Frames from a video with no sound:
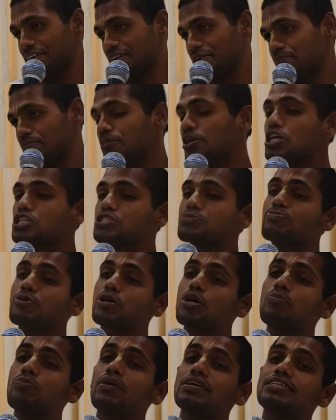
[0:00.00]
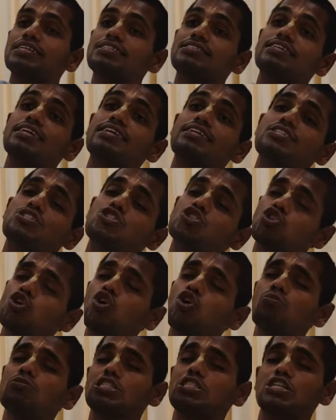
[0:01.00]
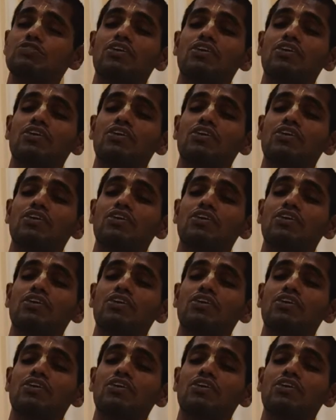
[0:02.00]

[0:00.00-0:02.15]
Because Prabhupada has taken so much of